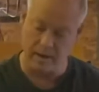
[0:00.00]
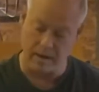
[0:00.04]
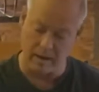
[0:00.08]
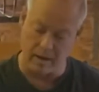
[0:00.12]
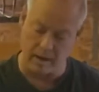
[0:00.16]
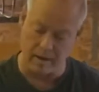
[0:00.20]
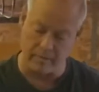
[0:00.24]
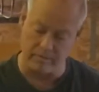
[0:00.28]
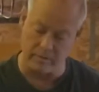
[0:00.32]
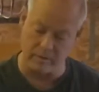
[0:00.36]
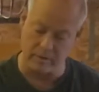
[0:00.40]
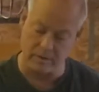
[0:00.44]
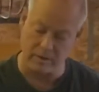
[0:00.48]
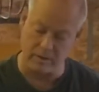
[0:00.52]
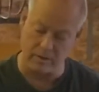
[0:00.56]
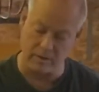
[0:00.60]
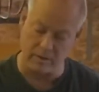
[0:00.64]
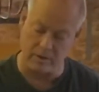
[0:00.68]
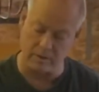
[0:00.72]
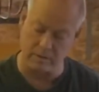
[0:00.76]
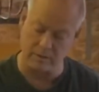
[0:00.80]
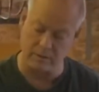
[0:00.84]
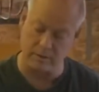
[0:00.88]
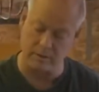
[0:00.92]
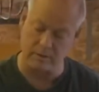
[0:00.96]
I've looked at all
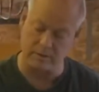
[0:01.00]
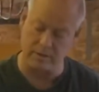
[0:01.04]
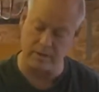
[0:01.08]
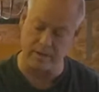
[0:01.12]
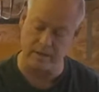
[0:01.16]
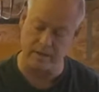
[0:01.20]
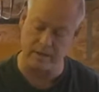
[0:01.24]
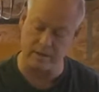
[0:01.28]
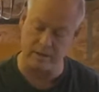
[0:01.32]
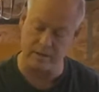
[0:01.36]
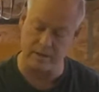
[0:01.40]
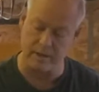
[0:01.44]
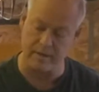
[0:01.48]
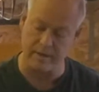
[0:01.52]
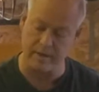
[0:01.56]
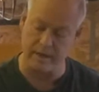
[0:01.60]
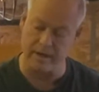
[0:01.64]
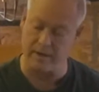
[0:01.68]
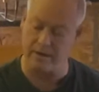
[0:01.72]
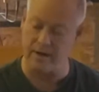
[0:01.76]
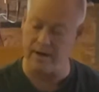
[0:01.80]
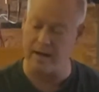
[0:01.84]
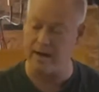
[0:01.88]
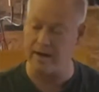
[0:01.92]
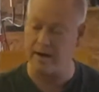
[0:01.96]
sorts of things on the
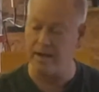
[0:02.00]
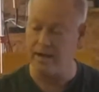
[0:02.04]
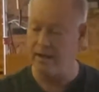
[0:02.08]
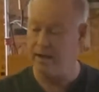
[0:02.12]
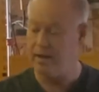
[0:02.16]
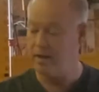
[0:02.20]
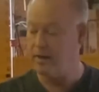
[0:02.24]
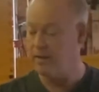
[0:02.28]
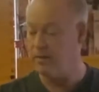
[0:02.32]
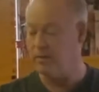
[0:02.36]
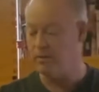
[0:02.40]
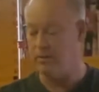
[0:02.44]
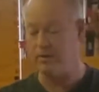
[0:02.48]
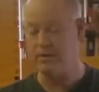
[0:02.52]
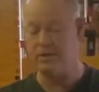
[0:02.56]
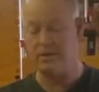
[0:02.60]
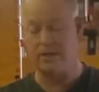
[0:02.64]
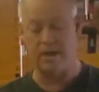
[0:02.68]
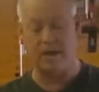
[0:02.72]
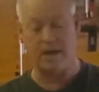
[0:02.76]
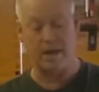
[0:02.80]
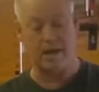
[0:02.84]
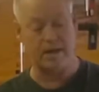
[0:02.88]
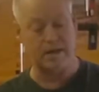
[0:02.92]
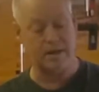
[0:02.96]
internet. Once
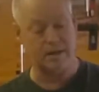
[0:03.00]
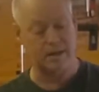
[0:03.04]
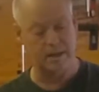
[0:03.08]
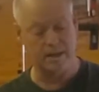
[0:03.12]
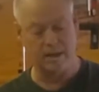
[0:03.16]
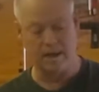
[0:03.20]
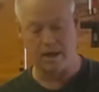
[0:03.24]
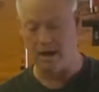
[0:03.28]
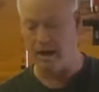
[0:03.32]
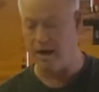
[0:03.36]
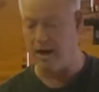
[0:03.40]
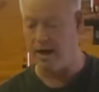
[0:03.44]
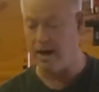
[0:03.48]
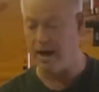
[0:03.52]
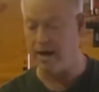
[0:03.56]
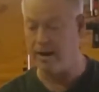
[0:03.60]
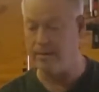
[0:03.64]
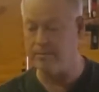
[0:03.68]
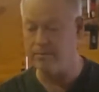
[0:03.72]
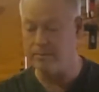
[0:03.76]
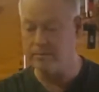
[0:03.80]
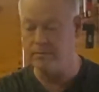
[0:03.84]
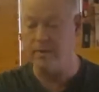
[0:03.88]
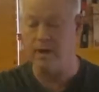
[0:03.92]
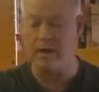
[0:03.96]
again,
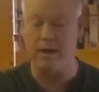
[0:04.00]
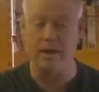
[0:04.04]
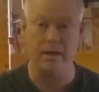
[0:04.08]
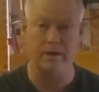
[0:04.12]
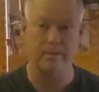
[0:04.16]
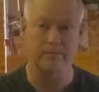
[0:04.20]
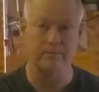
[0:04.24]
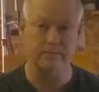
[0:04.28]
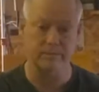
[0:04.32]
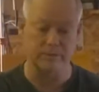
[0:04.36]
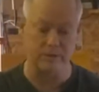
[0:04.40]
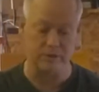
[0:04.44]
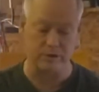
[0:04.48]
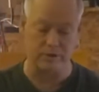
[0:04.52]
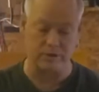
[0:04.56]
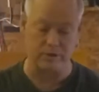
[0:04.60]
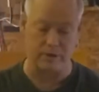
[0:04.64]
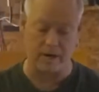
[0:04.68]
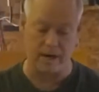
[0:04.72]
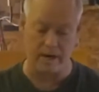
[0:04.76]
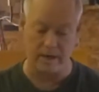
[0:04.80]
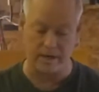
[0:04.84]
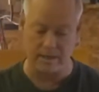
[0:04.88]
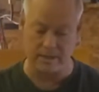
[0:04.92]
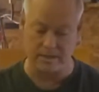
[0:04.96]
I'm just
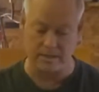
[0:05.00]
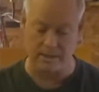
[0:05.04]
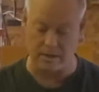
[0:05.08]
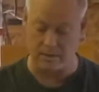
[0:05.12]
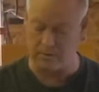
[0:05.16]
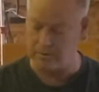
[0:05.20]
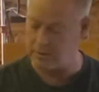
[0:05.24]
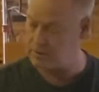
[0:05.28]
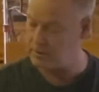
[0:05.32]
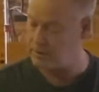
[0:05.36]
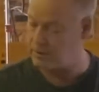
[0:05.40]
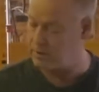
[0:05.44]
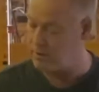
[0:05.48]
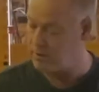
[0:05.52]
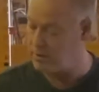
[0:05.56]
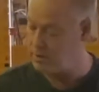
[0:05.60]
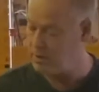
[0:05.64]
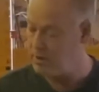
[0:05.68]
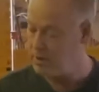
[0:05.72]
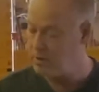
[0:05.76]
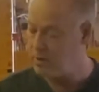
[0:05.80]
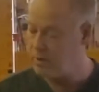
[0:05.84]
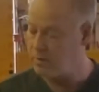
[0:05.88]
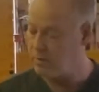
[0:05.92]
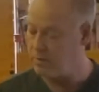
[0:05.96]
trying this out, so
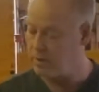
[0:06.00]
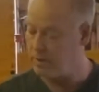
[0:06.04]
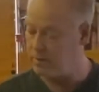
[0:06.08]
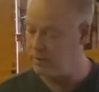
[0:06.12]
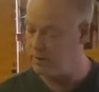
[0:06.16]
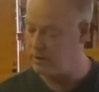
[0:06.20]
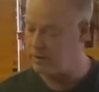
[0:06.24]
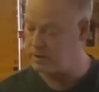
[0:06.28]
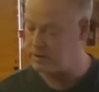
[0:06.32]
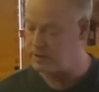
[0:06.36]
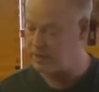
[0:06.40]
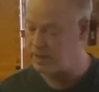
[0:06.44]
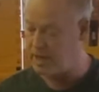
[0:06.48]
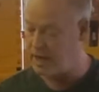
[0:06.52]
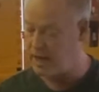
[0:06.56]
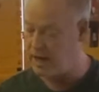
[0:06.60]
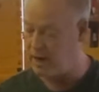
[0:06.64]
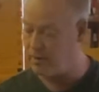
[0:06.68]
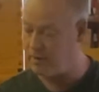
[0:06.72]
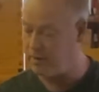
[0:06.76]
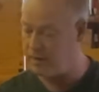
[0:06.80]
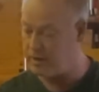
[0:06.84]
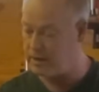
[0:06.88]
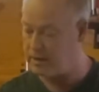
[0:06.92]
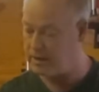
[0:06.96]
we will see how
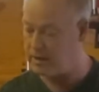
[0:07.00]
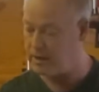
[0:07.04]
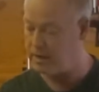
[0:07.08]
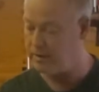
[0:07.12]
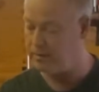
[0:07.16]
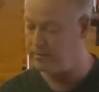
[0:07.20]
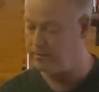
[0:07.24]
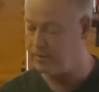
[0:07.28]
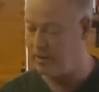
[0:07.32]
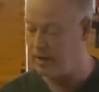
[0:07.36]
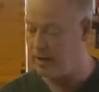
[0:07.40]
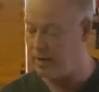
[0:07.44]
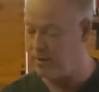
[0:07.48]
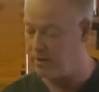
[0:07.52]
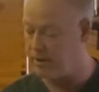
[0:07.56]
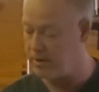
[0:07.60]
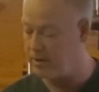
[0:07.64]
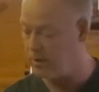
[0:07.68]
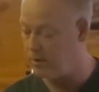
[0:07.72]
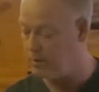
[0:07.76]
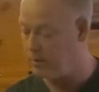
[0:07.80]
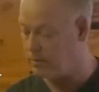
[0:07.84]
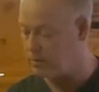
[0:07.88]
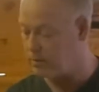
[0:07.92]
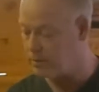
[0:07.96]
it
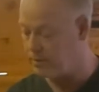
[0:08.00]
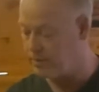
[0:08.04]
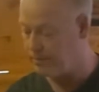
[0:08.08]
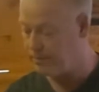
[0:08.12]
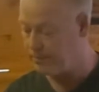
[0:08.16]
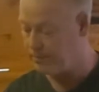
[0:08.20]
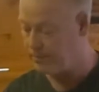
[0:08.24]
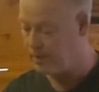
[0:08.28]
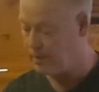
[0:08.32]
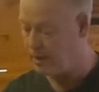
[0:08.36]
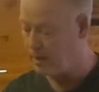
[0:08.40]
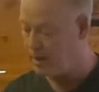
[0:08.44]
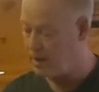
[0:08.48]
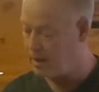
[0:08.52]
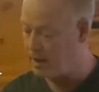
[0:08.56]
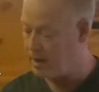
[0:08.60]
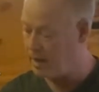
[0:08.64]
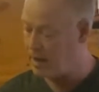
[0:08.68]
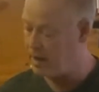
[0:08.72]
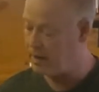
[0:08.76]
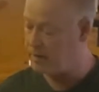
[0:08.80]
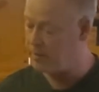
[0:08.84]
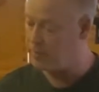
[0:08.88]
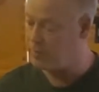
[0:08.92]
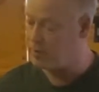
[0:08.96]
goes.
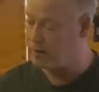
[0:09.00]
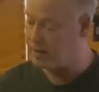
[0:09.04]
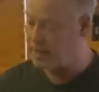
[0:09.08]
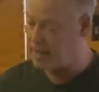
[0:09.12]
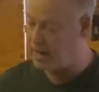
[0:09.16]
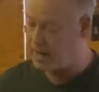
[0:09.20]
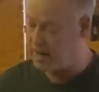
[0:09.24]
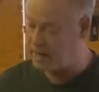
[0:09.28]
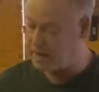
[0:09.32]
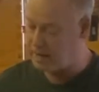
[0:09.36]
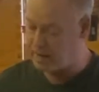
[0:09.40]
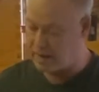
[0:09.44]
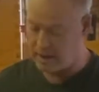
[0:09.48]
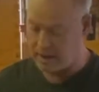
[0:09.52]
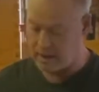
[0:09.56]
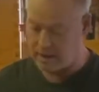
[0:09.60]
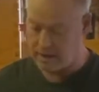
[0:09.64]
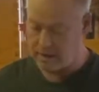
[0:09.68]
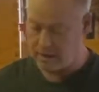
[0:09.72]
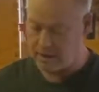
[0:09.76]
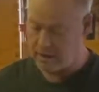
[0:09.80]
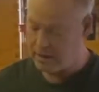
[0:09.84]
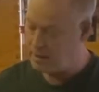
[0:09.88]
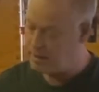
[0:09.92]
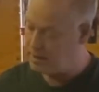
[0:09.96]
And to put that in
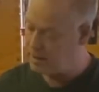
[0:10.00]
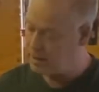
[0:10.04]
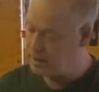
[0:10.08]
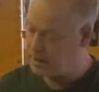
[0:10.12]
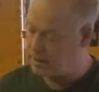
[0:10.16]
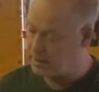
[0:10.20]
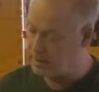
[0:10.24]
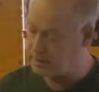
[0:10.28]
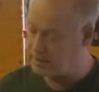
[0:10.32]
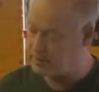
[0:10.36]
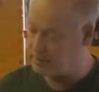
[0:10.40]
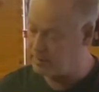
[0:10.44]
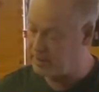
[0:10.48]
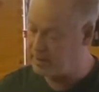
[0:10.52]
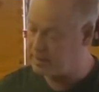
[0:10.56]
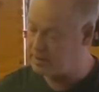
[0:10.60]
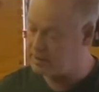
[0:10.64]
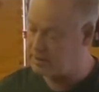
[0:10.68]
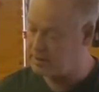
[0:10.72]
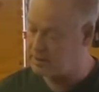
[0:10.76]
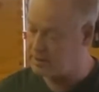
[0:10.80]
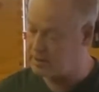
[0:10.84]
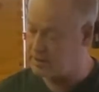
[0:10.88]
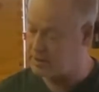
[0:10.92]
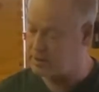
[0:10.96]
there, it's being it's
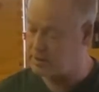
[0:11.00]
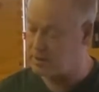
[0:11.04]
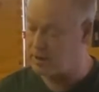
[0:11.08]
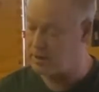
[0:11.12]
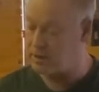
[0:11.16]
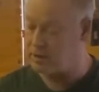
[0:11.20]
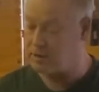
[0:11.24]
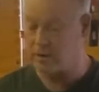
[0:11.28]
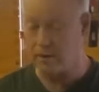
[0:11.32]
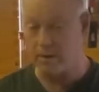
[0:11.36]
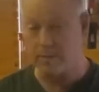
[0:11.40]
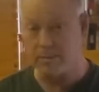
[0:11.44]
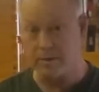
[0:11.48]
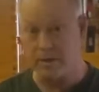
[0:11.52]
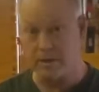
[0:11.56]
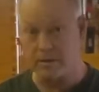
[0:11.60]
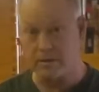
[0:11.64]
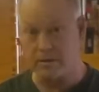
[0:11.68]
a starter strip, just